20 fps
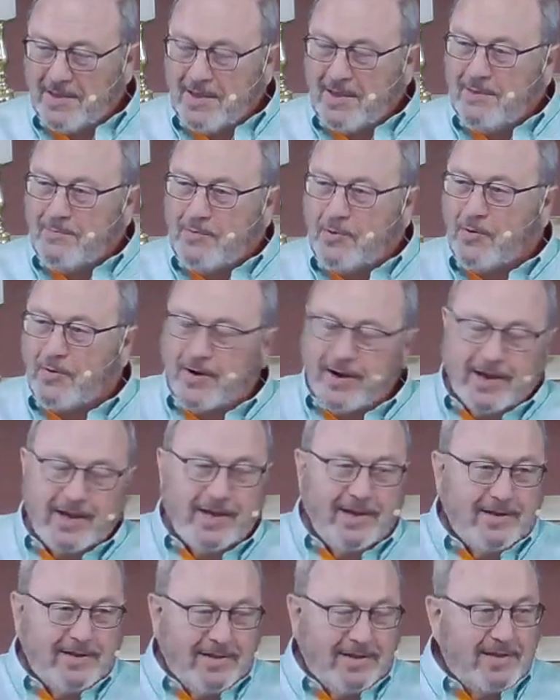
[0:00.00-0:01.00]
pouring
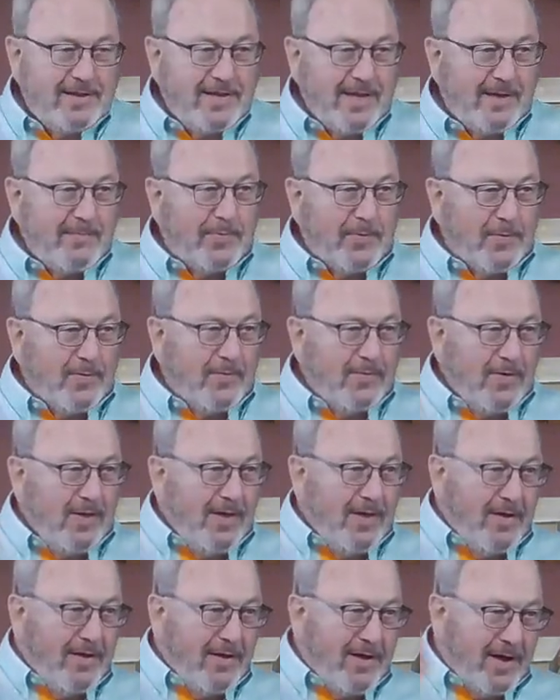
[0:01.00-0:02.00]
into the temple
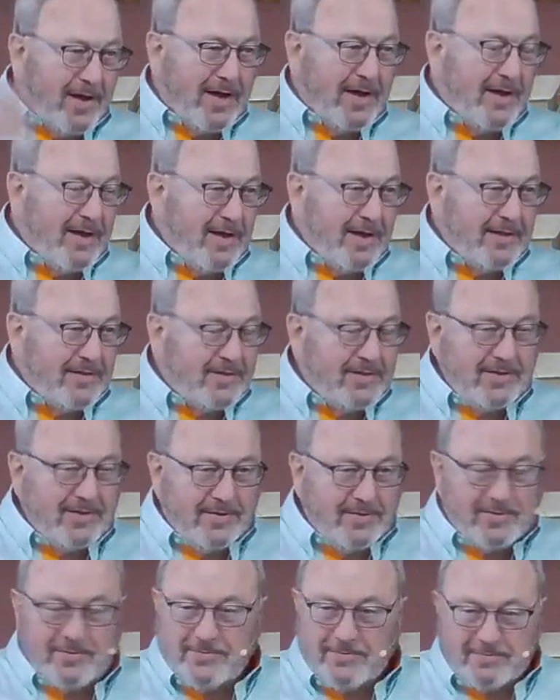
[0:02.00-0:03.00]

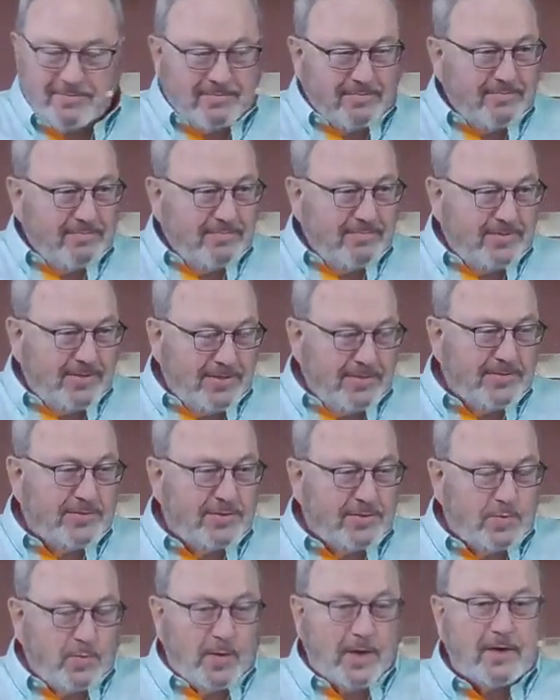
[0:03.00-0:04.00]
to
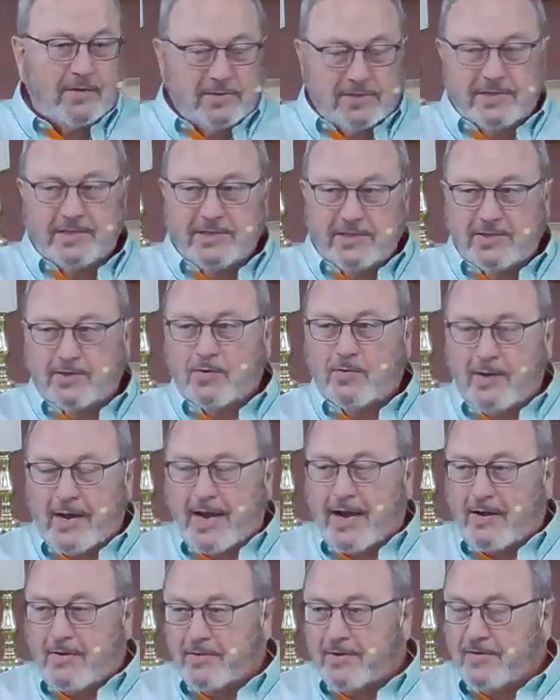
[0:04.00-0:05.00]
squelch this
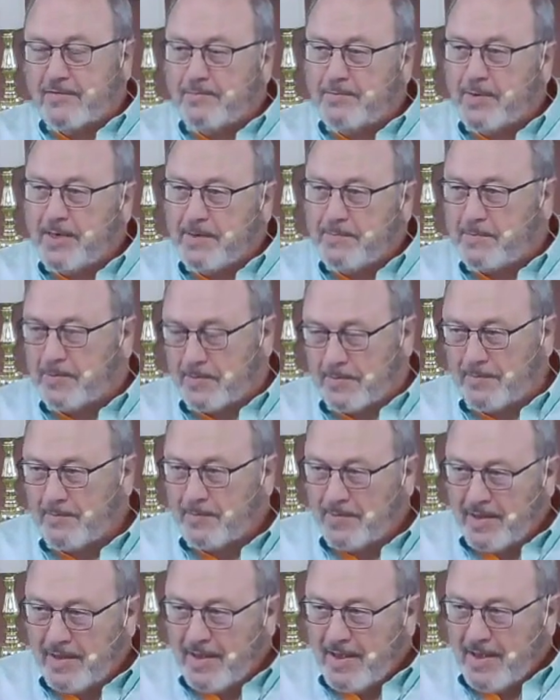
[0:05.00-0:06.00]
crowd of people.
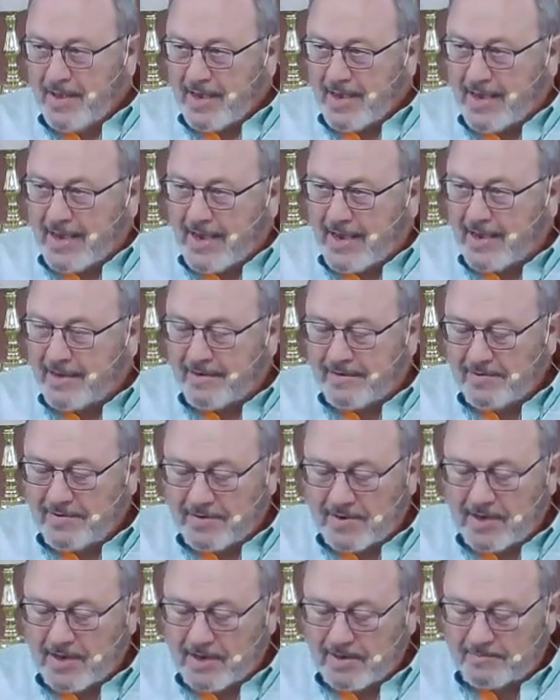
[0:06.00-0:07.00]
And
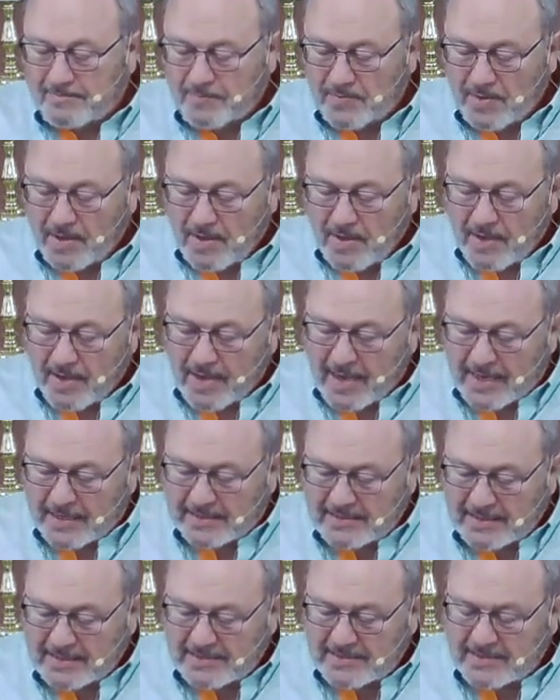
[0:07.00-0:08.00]

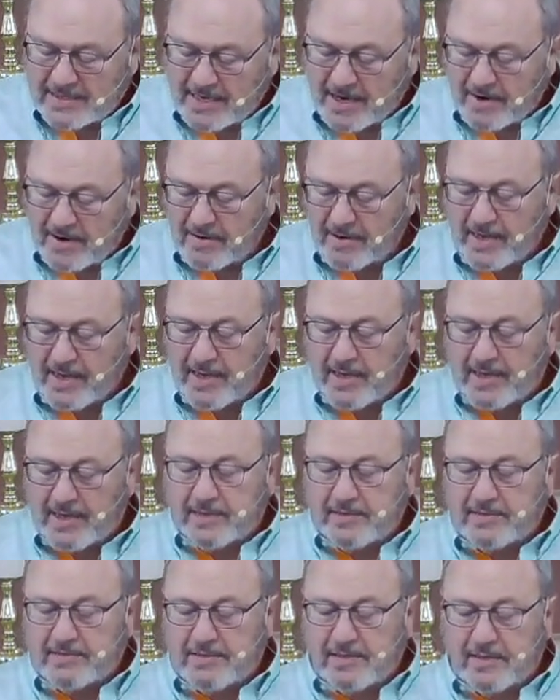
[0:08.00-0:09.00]
as he's there, he
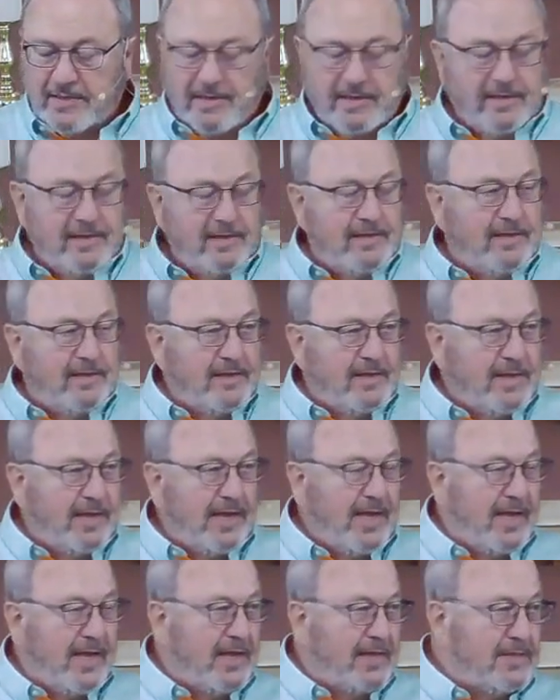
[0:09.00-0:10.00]
is
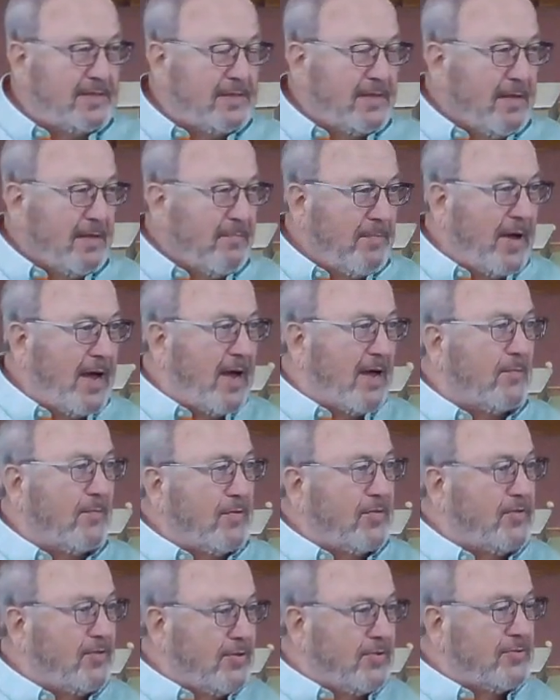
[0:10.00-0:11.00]
bound
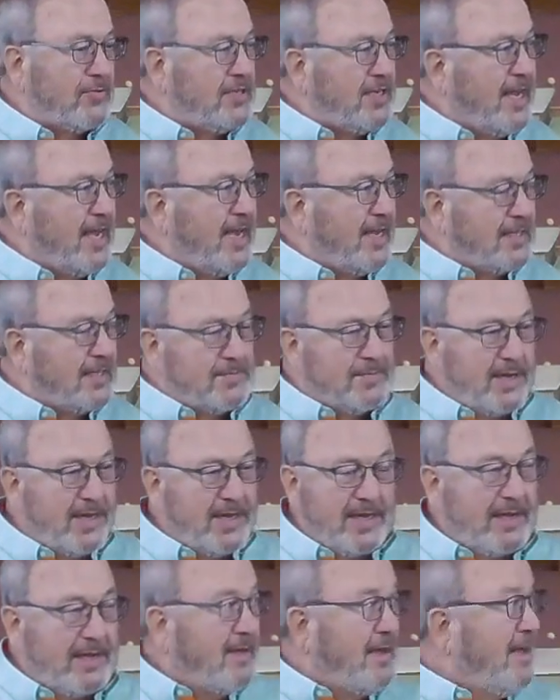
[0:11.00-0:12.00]
with two chains, meaning